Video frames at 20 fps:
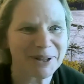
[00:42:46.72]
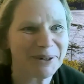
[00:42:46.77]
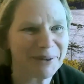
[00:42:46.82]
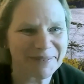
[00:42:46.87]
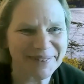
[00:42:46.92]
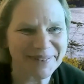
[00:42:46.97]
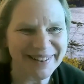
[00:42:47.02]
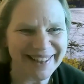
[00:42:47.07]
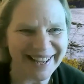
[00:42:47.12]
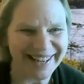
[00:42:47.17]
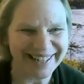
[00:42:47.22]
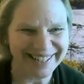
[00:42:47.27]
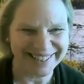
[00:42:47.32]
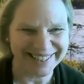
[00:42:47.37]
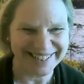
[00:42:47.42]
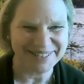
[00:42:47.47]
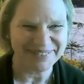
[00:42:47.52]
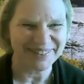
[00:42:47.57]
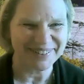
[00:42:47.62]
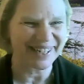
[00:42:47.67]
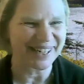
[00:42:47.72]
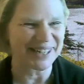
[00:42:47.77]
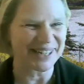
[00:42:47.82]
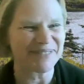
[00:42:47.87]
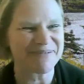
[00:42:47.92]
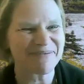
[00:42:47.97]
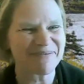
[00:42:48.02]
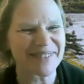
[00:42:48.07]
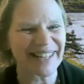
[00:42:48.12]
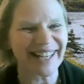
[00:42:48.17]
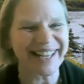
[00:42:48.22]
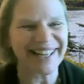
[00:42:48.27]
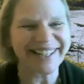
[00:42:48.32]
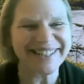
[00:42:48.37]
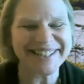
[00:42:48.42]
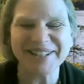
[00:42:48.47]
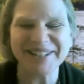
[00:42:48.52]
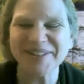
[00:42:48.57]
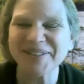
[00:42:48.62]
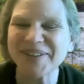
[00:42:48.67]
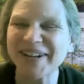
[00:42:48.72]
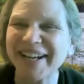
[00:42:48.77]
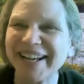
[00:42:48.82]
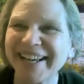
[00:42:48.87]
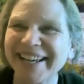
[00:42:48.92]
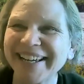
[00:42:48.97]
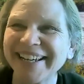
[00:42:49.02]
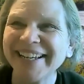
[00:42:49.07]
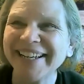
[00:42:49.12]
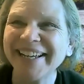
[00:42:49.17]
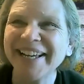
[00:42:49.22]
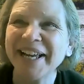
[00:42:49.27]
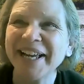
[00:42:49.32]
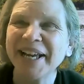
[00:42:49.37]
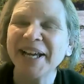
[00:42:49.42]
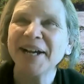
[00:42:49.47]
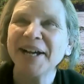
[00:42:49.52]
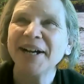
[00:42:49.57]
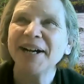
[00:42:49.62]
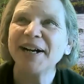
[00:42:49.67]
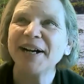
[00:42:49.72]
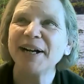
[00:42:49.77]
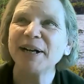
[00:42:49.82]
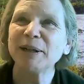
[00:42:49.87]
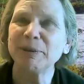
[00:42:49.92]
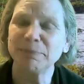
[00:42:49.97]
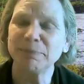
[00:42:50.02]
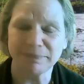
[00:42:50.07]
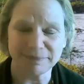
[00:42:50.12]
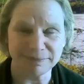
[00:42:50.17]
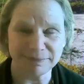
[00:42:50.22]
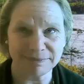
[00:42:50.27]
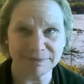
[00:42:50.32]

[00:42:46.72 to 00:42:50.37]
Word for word: with whoever that is. But um, yeah, so I um,